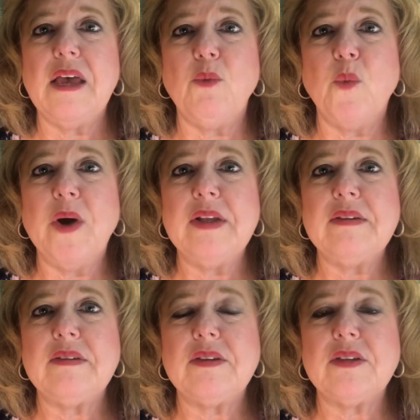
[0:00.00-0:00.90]

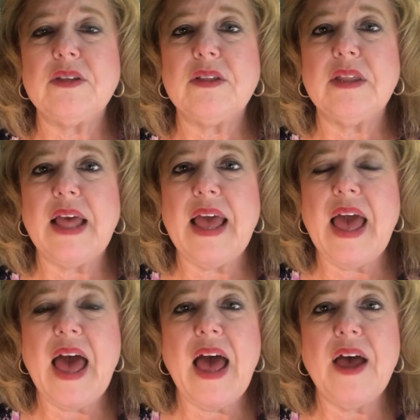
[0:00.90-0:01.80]
Once they
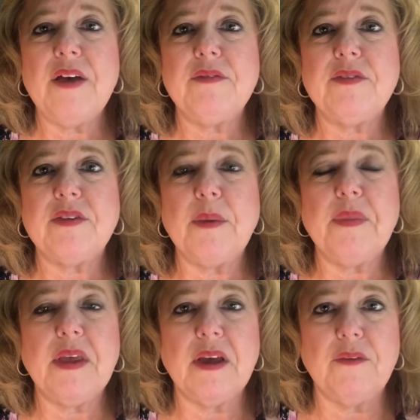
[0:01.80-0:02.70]
have
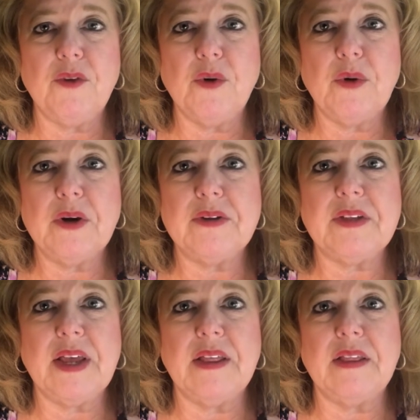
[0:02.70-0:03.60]
something of yours
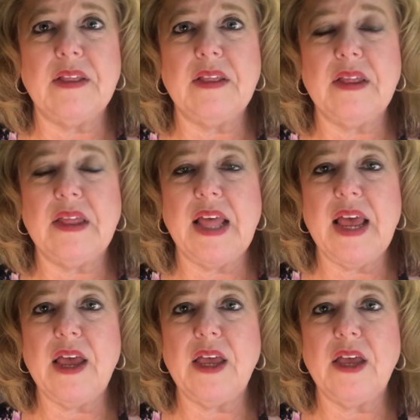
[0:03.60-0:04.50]
and
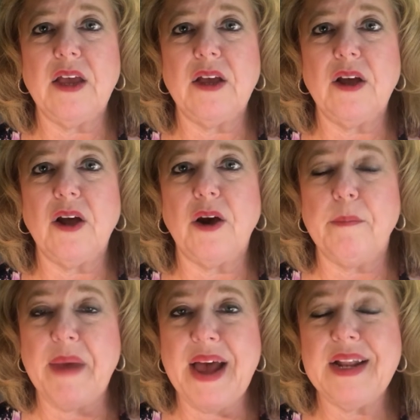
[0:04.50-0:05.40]
they are
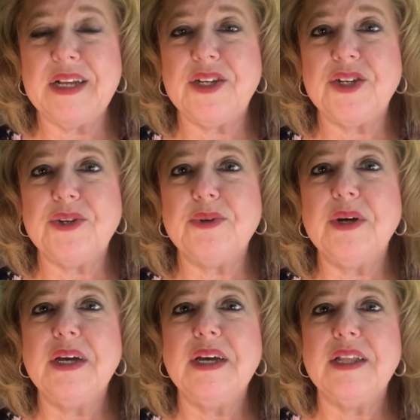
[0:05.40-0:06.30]
mad at you,
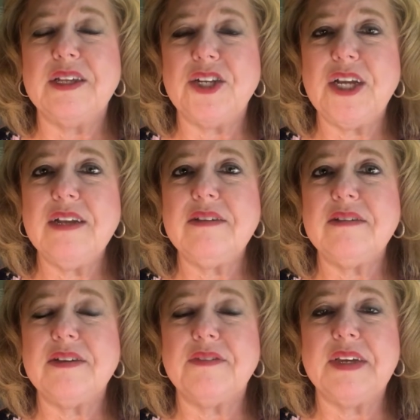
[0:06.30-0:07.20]
the
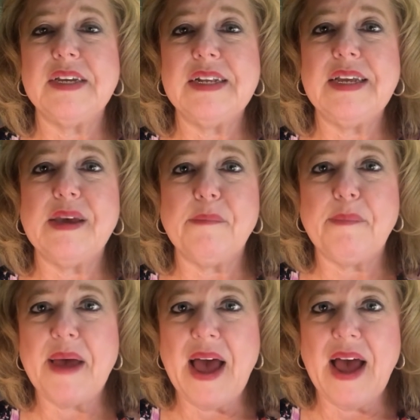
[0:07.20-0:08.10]
chances of getting it
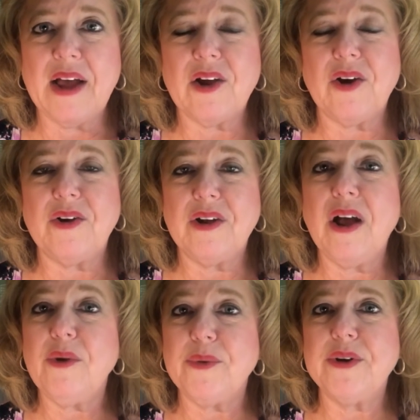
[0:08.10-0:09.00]
back are
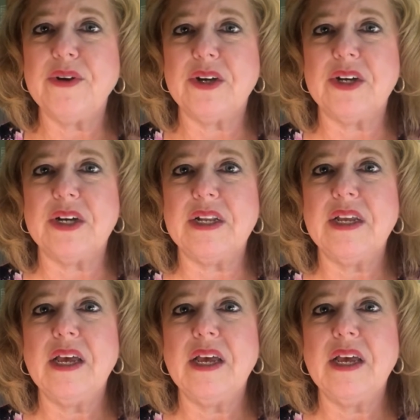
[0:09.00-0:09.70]
not real good.